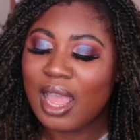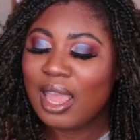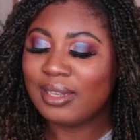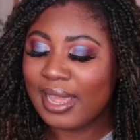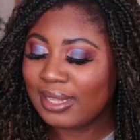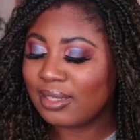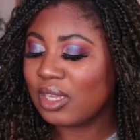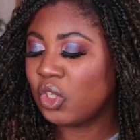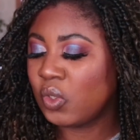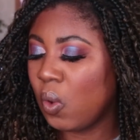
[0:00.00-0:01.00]
Let's
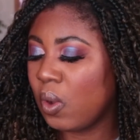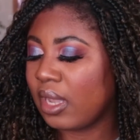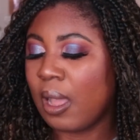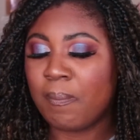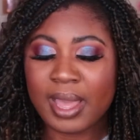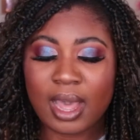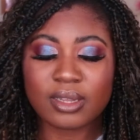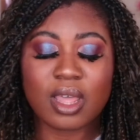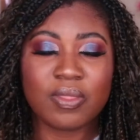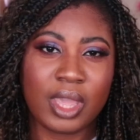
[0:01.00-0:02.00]
talk
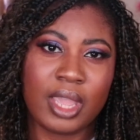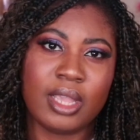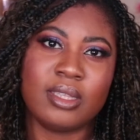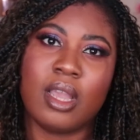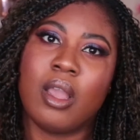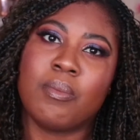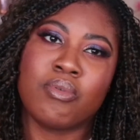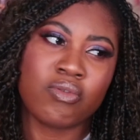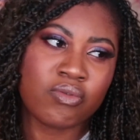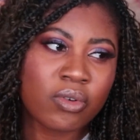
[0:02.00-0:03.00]
about these
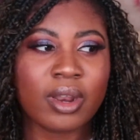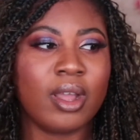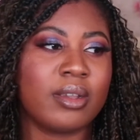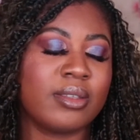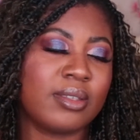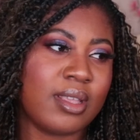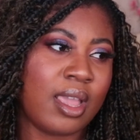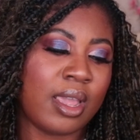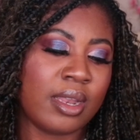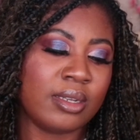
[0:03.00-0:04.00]
products
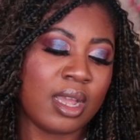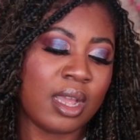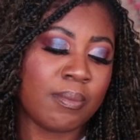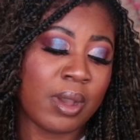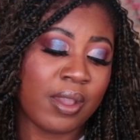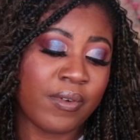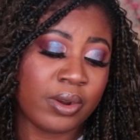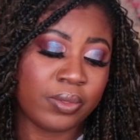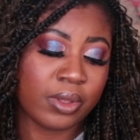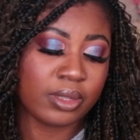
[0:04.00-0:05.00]
and my
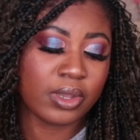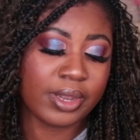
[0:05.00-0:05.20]
final thoughts.